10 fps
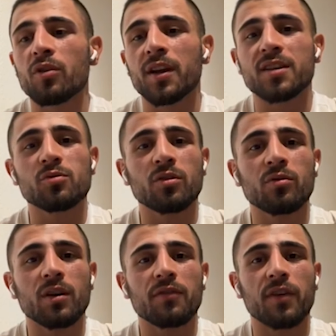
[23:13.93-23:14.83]
next week you
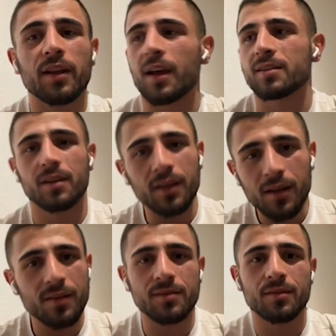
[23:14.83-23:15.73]
wanna fight?" I say,
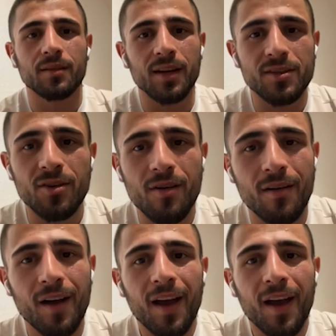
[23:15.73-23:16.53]
"Yes, let's go."